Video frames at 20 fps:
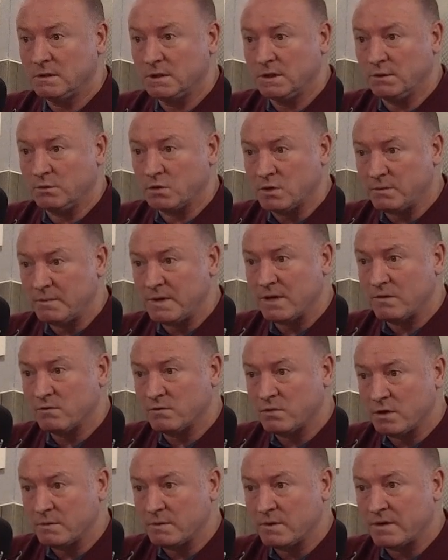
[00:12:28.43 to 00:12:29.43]
He would come out
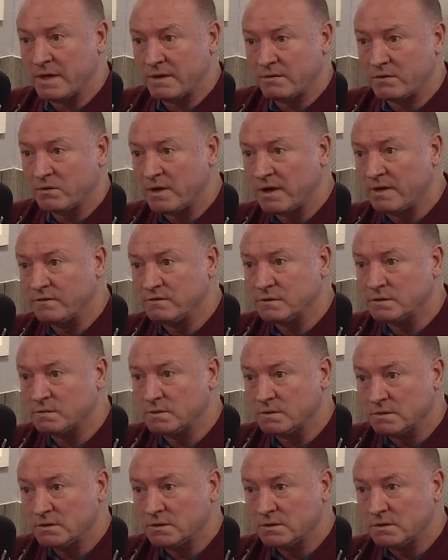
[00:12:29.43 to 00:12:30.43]
and Ronnie Moran and Roy Evans
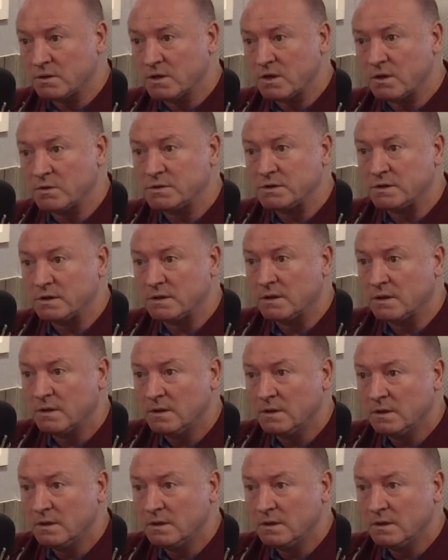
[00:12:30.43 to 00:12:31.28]
would do the coaching,